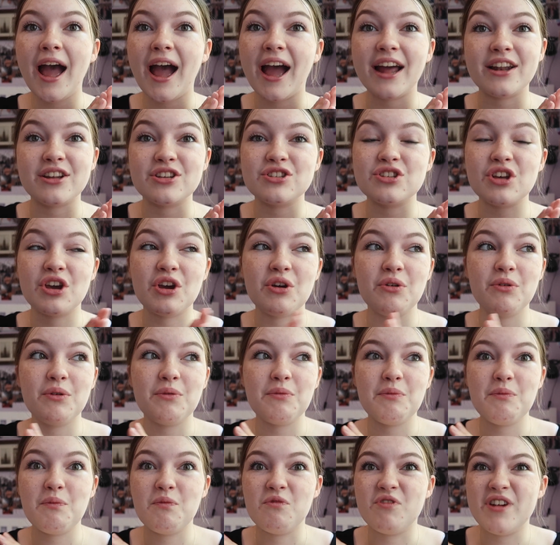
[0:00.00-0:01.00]
And so
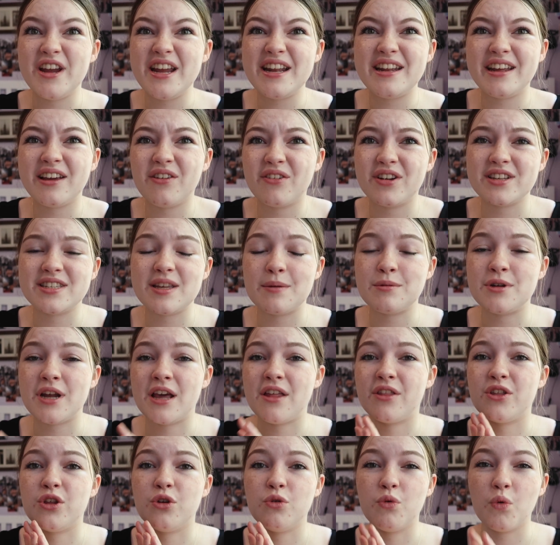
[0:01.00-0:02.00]
reading on a
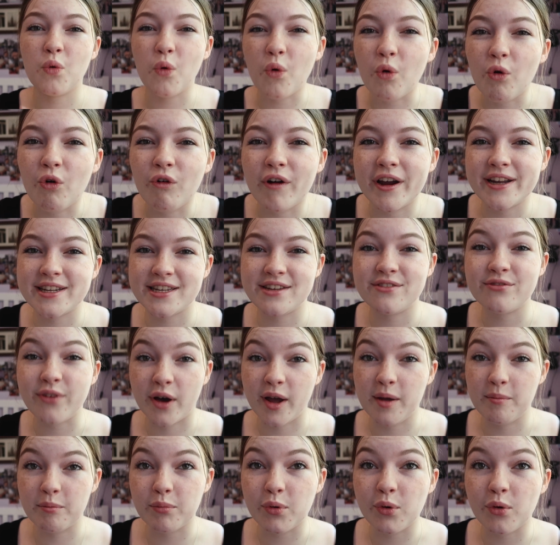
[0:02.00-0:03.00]
subject that you already
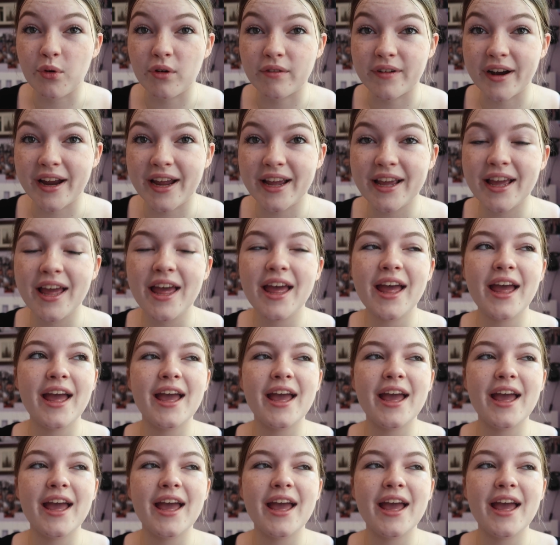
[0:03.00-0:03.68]
find boring